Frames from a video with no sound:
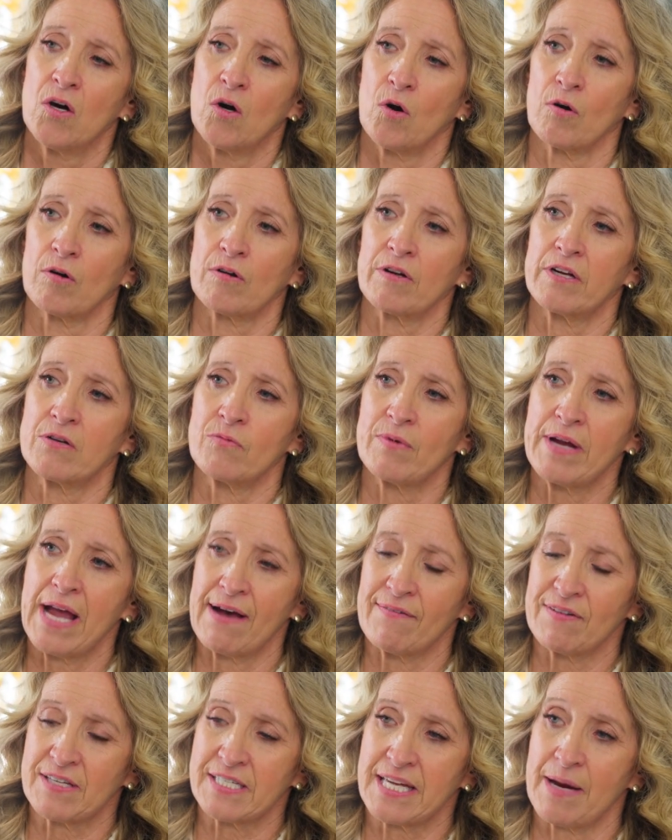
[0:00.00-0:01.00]
Or can we
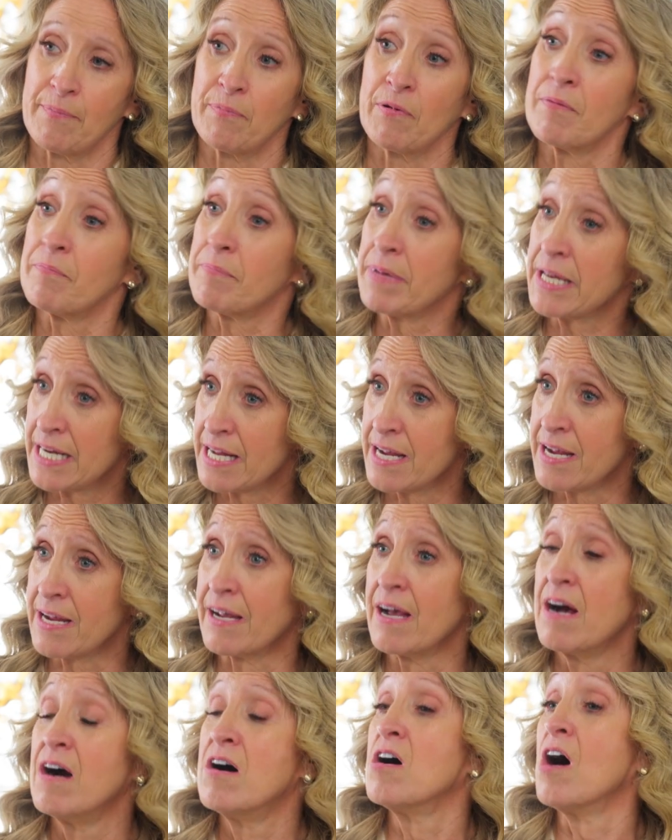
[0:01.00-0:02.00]
have a separate
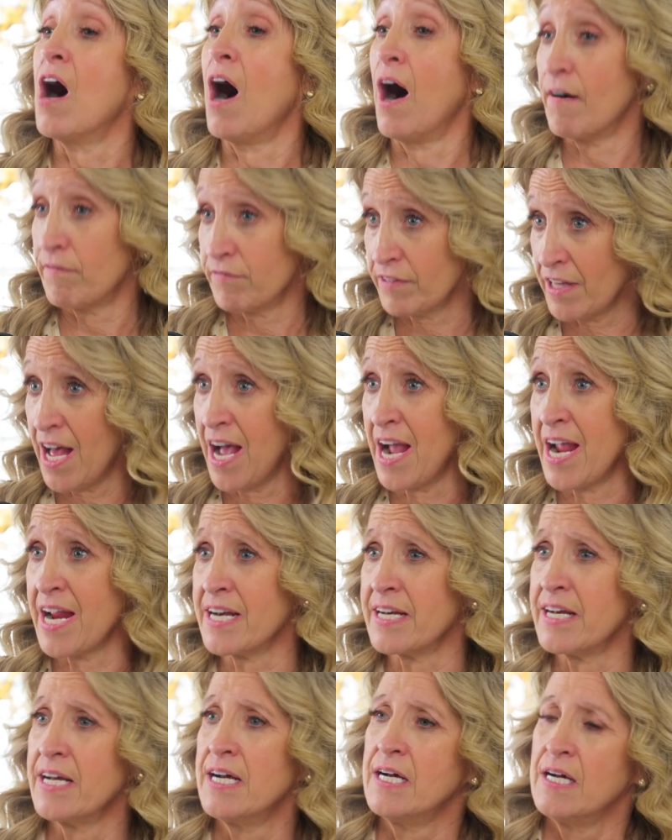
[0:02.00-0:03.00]
meeting
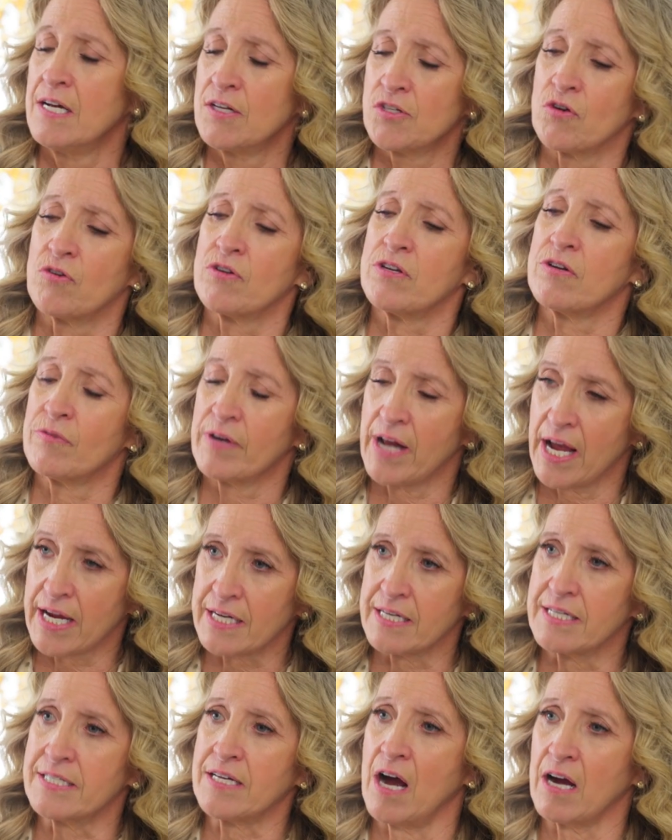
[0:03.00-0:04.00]
offline so you and I
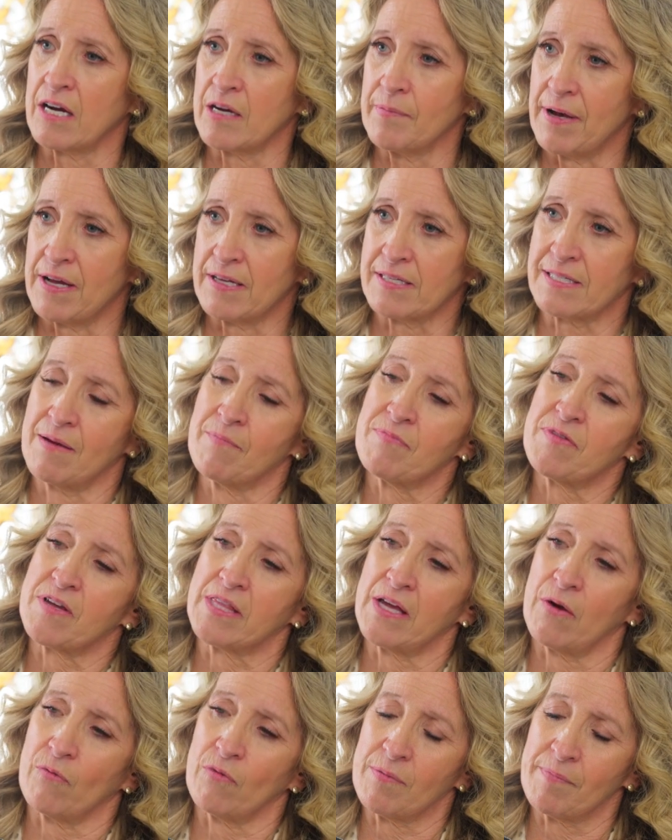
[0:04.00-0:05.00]
can talk about something
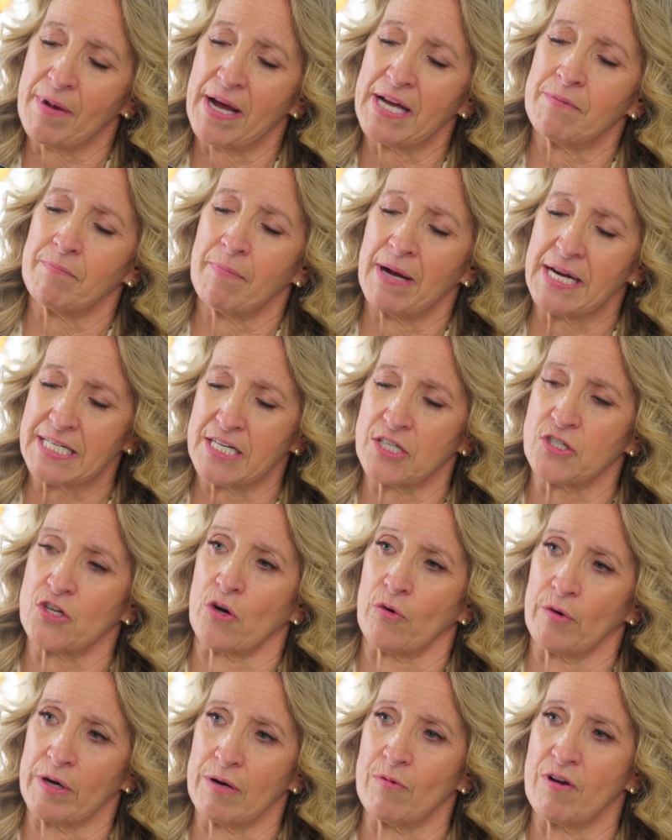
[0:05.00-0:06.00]
that we might
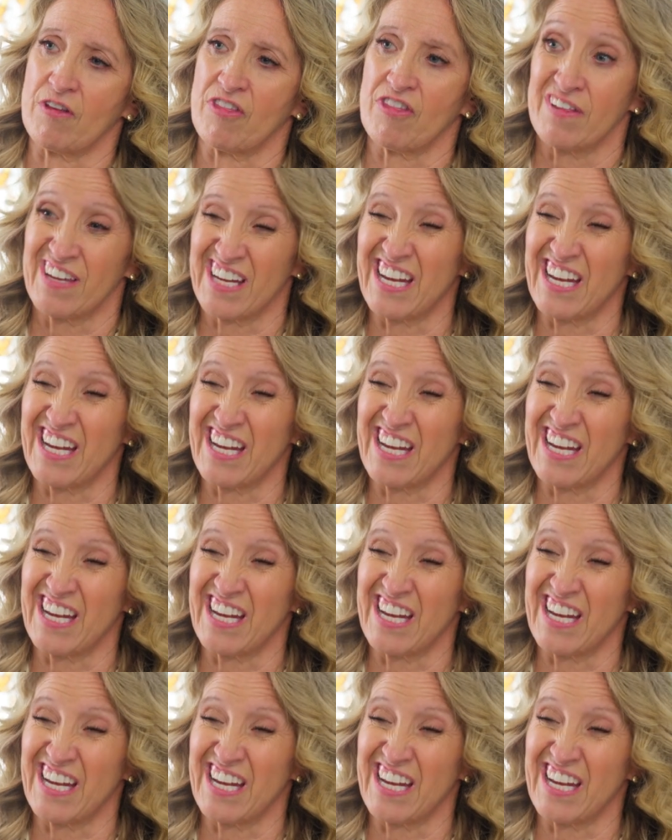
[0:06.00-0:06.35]
disagree with,